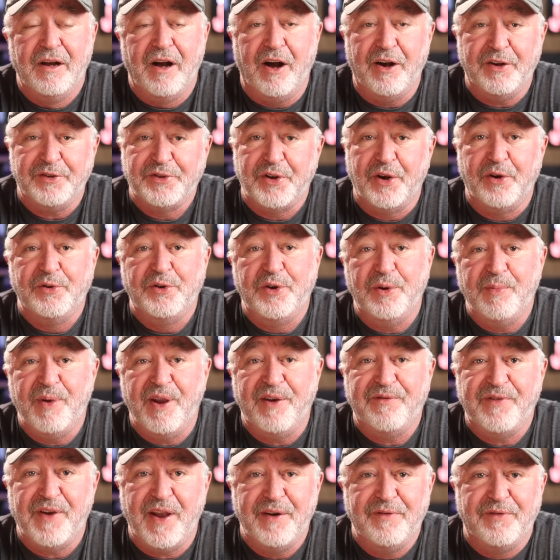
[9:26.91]
Also, do me
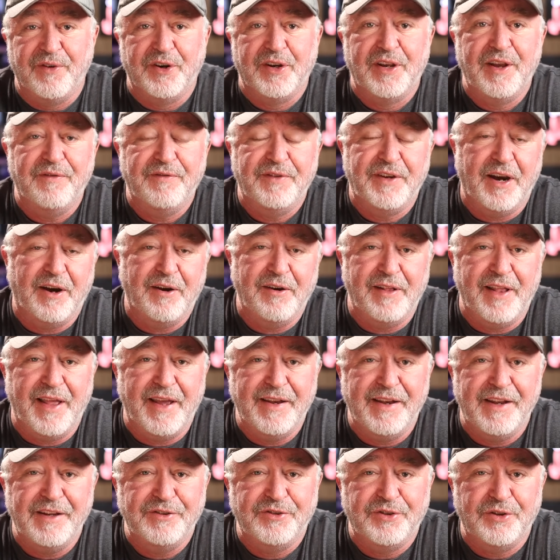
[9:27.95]
a favor, give
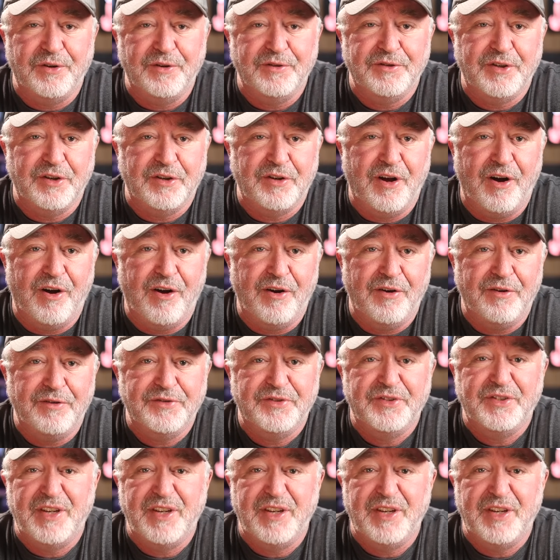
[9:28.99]
Dairyland Insurance a call,